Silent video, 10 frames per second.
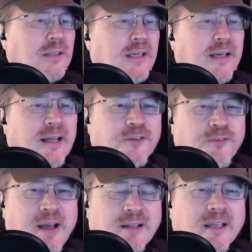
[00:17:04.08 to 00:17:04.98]
And in
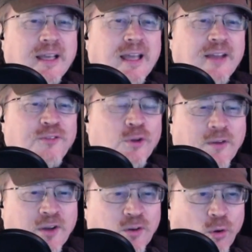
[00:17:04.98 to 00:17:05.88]
fact, if you
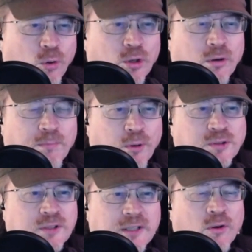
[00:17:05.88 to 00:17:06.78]
have an older
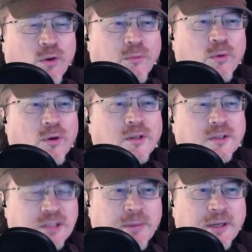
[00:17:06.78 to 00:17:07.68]
person in home or
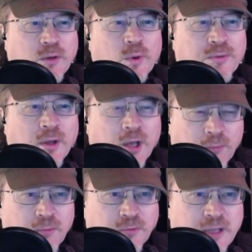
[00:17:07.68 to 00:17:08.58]
somebody with
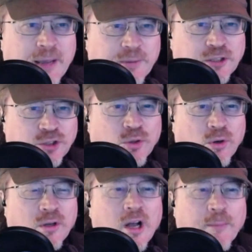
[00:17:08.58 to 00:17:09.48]
damaged
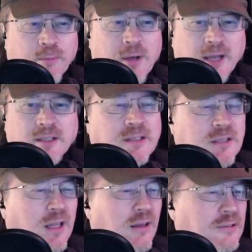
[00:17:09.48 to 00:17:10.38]
or compromised
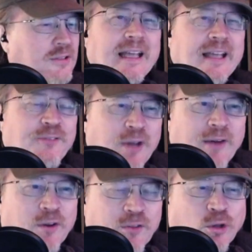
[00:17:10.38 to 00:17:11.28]
lungs, if you
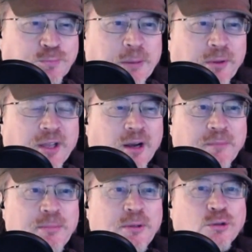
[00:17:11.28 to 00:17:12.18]
have one of those people there,
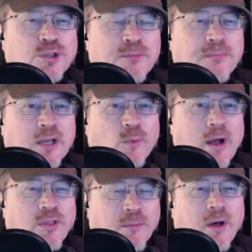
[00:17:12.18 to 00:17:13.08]
maybe you shouldn't be
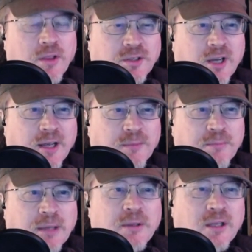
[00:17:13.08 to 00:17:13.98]
around them all the time.
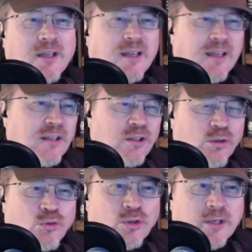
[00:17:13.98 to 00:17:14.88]
Maybe
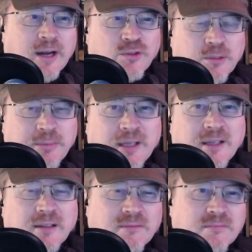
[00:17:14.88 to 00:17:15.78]
you should actually
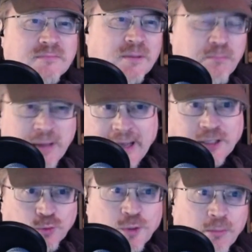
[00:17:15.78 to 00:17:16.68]
be
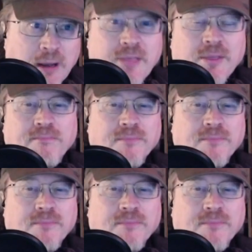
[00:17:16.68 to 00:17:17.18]
masked when you're by them